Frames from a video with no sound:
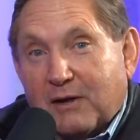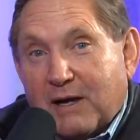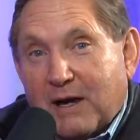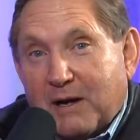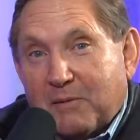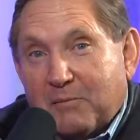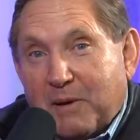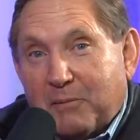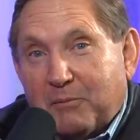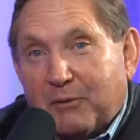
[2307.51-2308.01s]
got
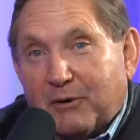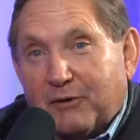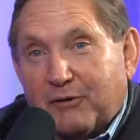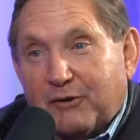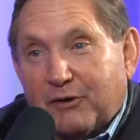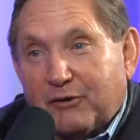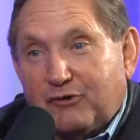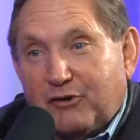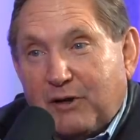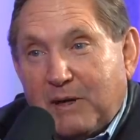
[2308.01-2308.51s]
to remember
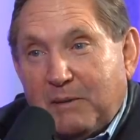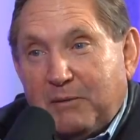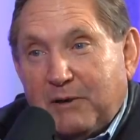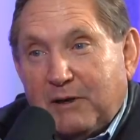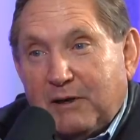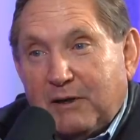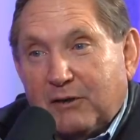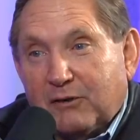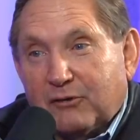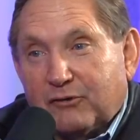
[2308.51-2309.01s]
the
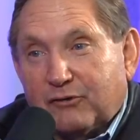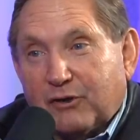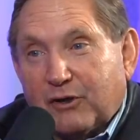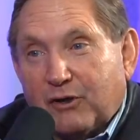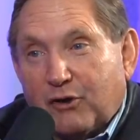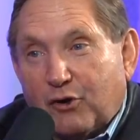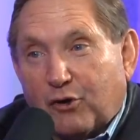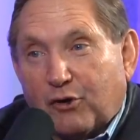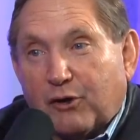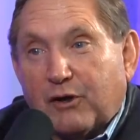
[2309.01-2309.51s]
GB is
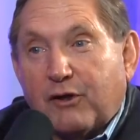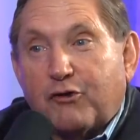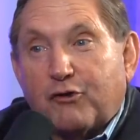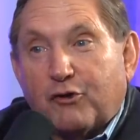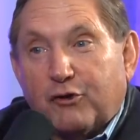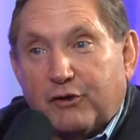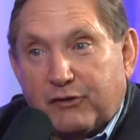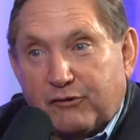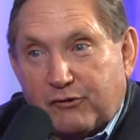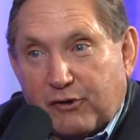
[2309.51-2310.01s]
an early
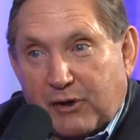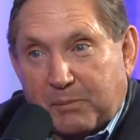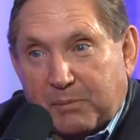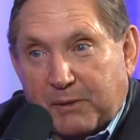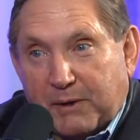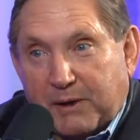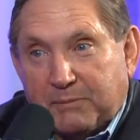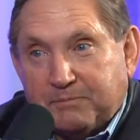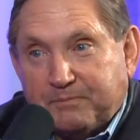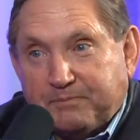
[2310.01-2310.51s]
30s
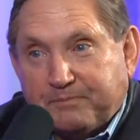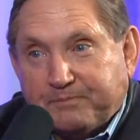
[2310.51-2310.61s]
airplane.